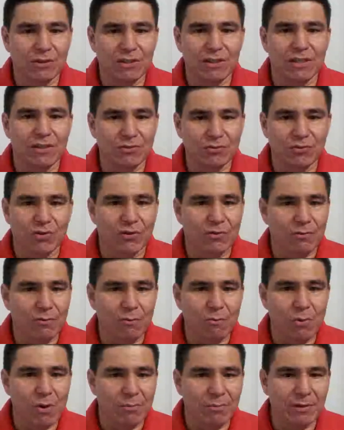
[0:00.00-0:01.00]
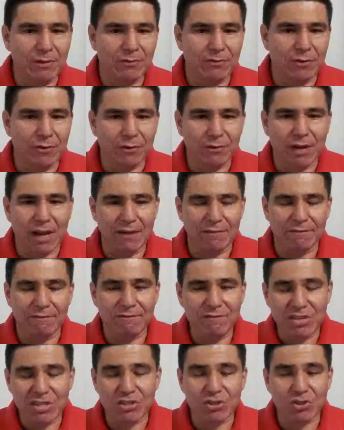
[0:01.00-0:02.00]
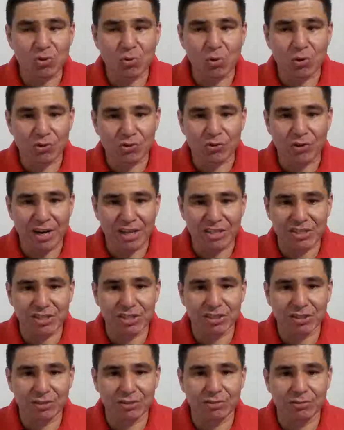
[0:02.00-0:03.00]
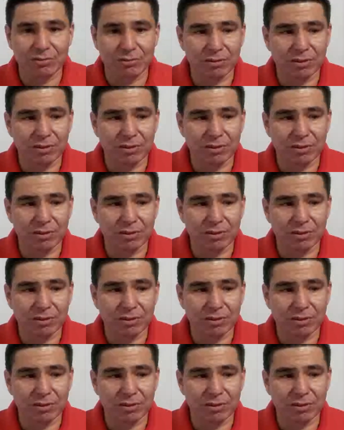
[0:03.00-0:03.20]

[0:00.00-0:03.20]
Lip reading: If women women for physical attraction to,